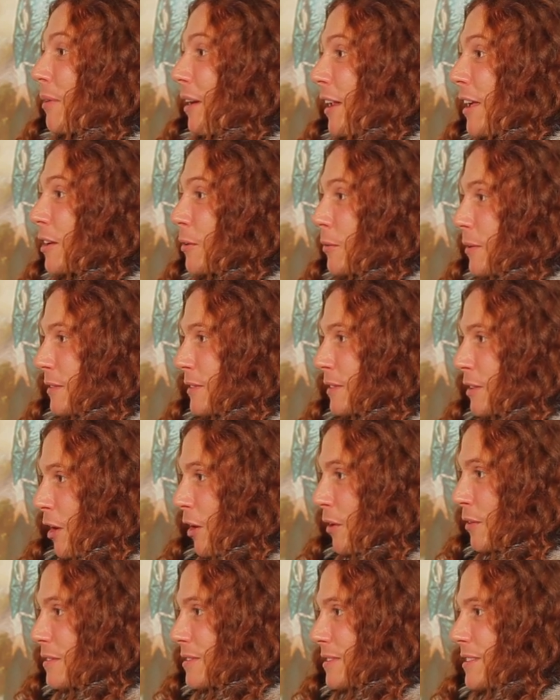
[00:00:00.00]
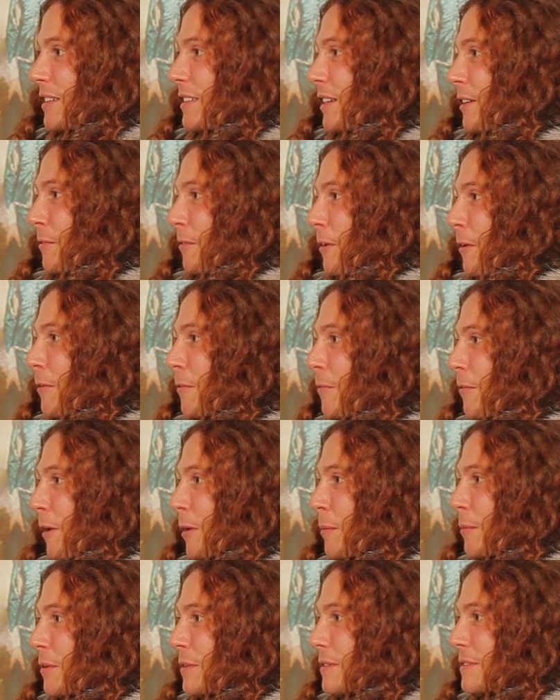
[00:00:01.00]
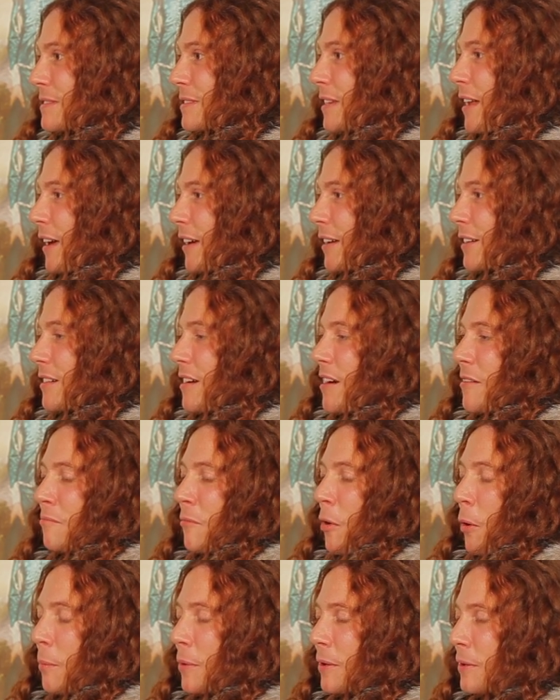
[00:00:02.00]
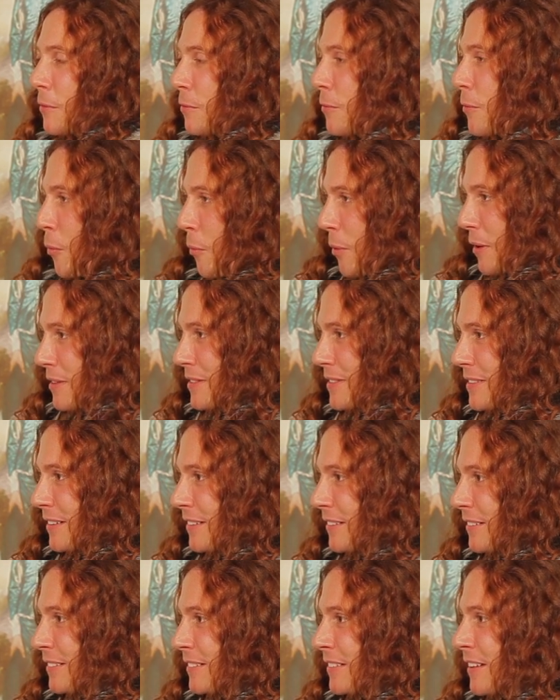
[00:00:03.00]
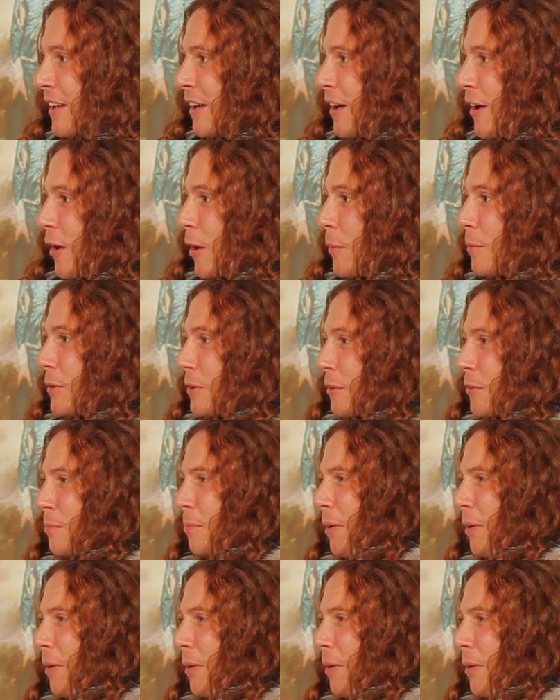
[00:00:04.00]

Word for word: playing with codes that are very famous, like a bit of Western, a bit of